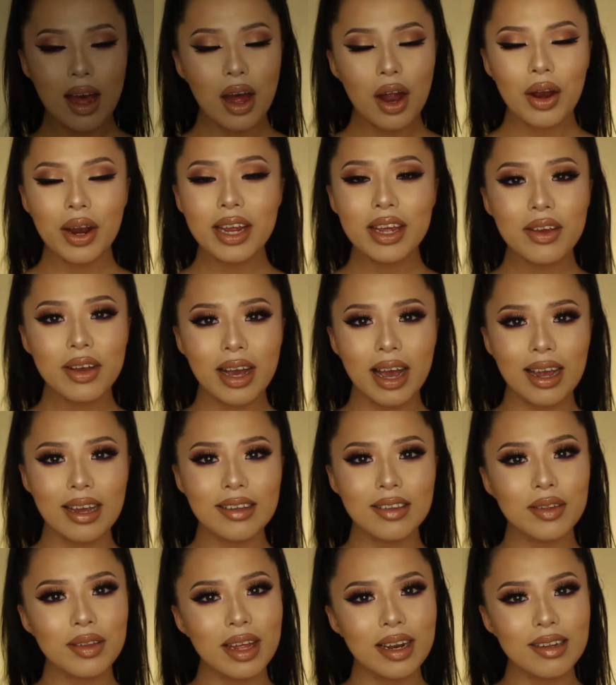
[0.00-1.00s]
Alright you
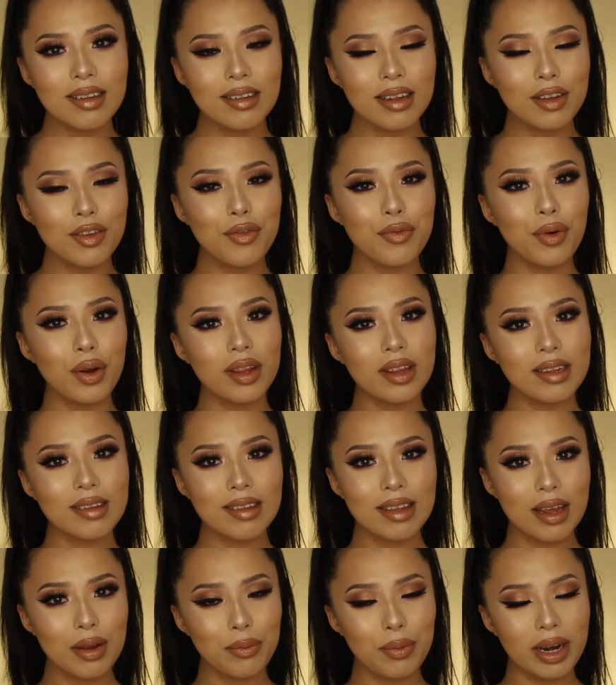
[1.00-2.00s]
guys, so that is it for this
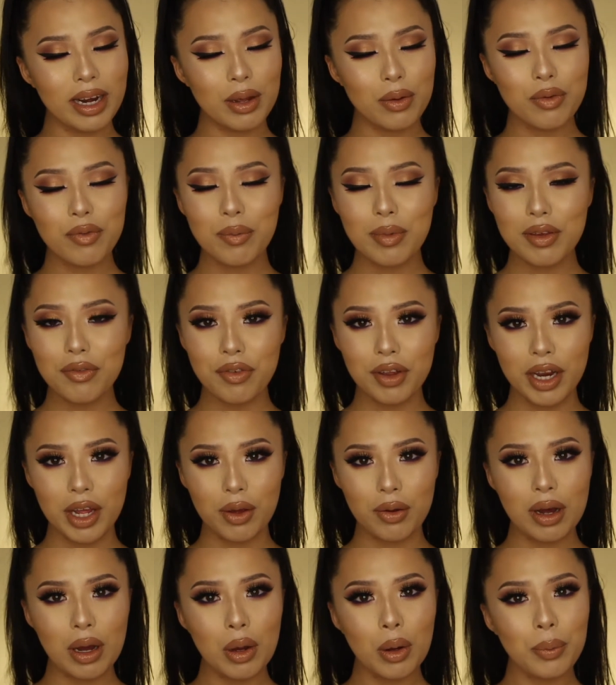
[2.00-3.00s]
get ready with me
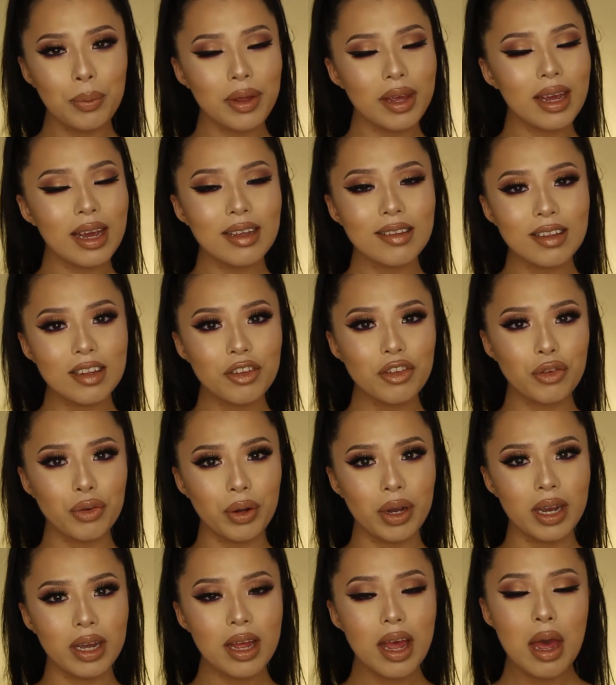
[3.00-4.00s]
video. I hope that you guys
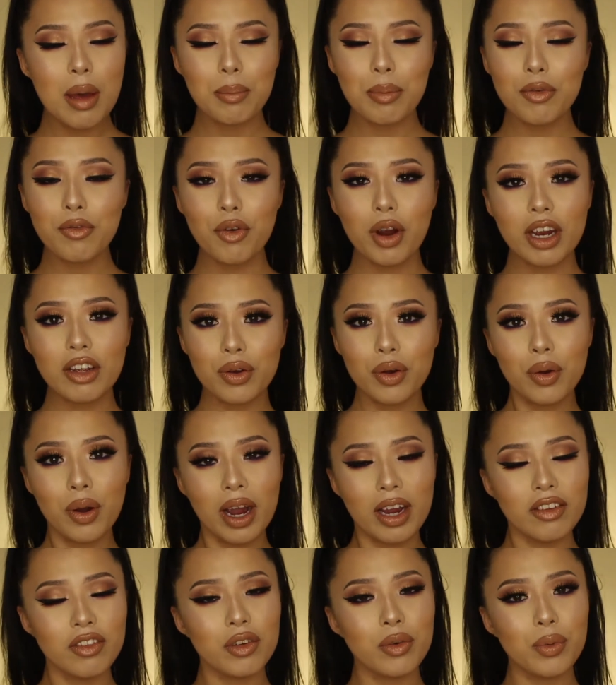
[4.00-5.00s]
enjoy. Before I go,
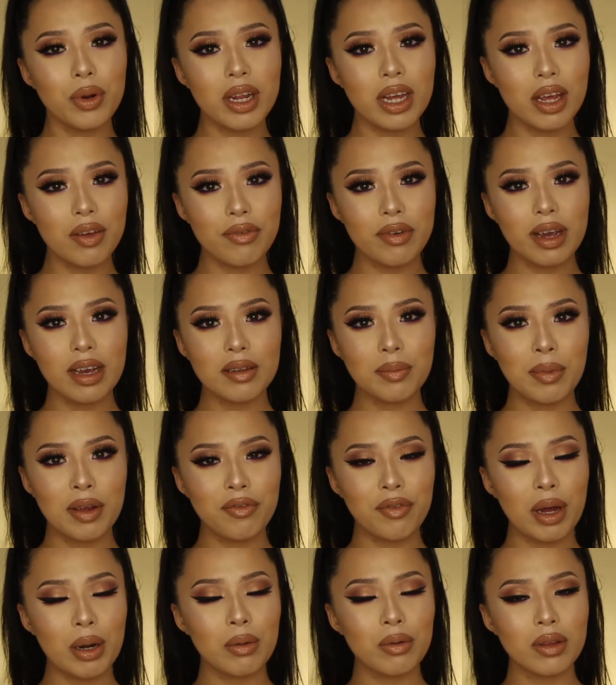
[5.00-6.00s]
I do want to give you guys my
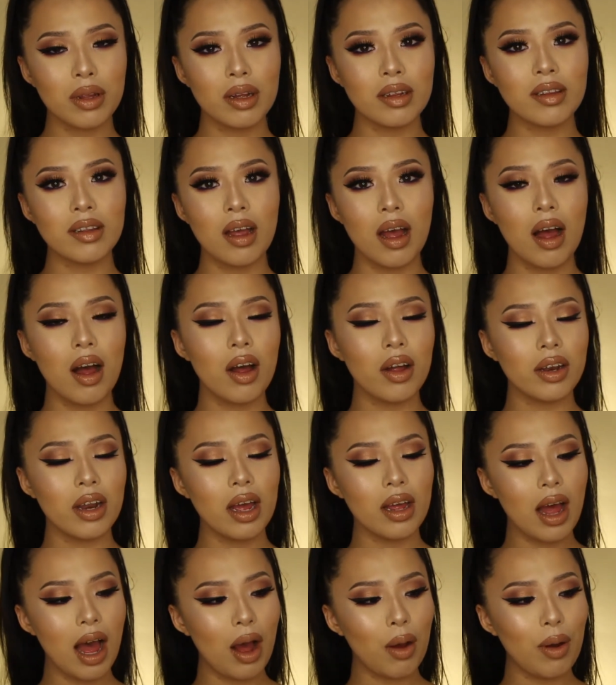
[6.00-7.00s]
final thoughts on
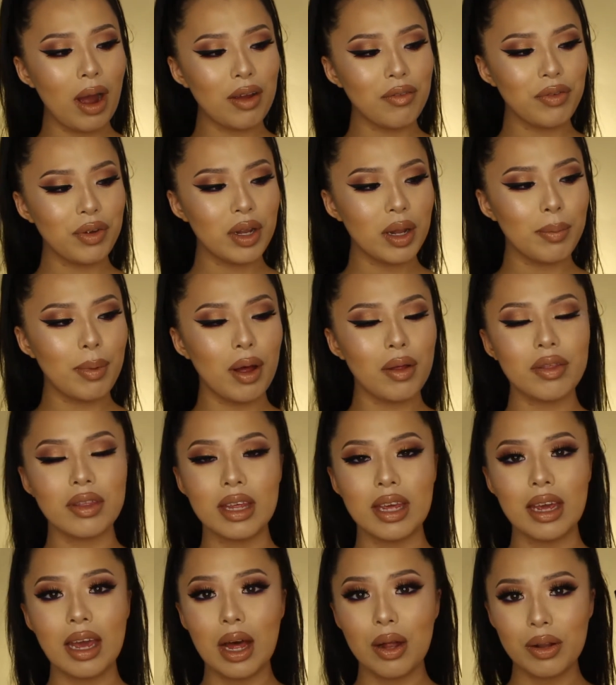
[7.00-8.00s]
how I feel about
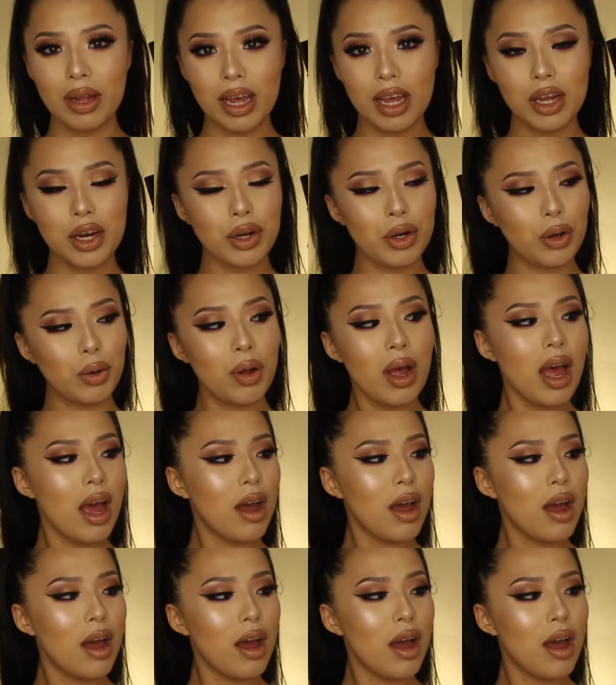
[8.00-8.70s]
the LA Girl